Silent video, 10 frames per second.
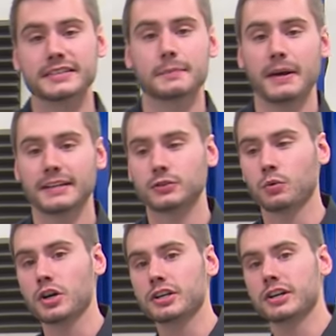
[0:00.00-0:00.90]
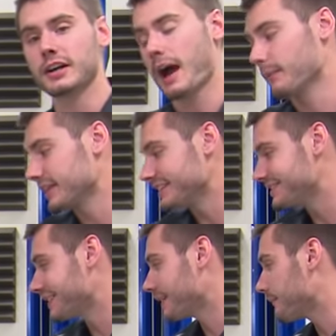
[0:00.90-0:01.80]
get back to work. I'm gonna get
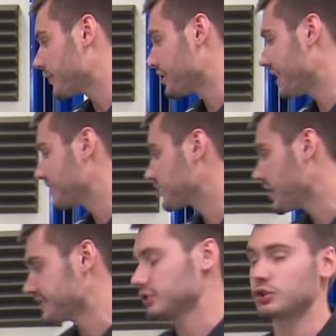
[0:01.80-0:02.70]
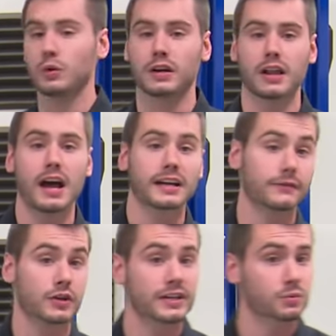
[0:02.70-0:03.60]
set up for the next class at two o'clock. If
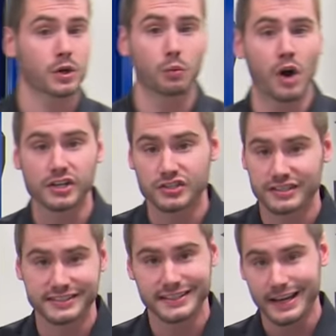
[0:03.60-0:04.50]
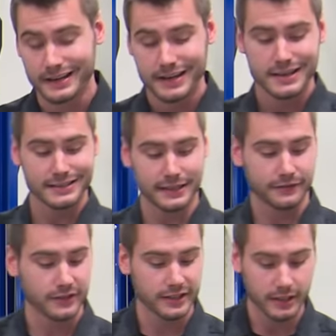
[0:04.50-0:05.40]
you guys want to watch this again,
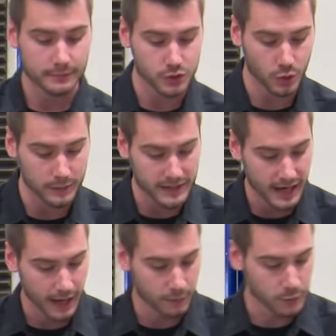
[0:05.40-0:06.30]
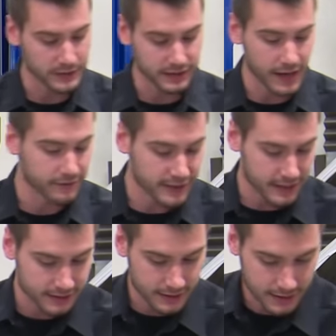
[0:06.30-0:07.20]
definitely come join me. I will be live
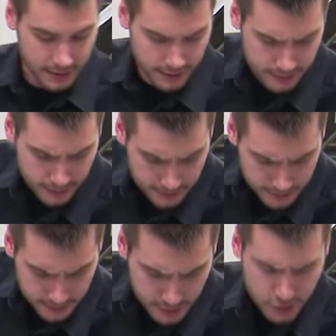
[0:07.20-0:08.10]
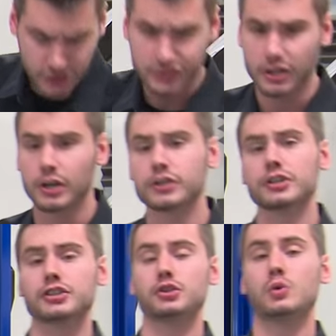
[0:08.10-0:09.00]
again in just under
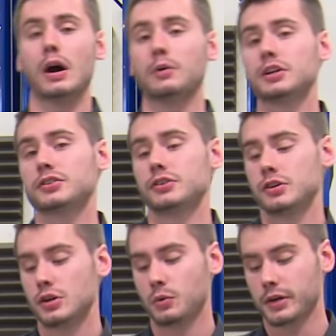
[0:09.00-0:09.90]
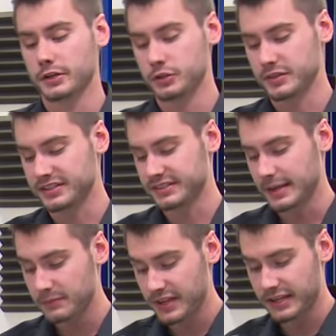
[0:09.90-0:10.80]
two hours. We're gonna do the same
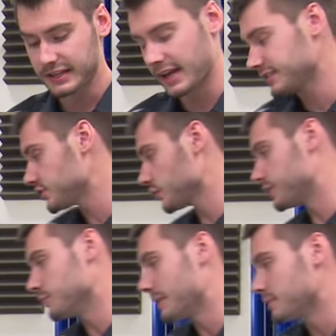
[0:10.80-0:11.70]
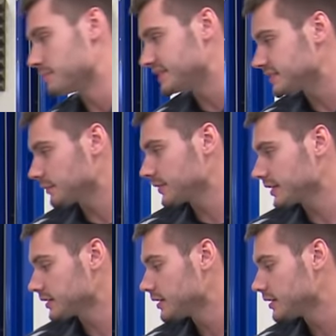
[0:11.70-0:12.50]
thing again. So if you maybe missed something,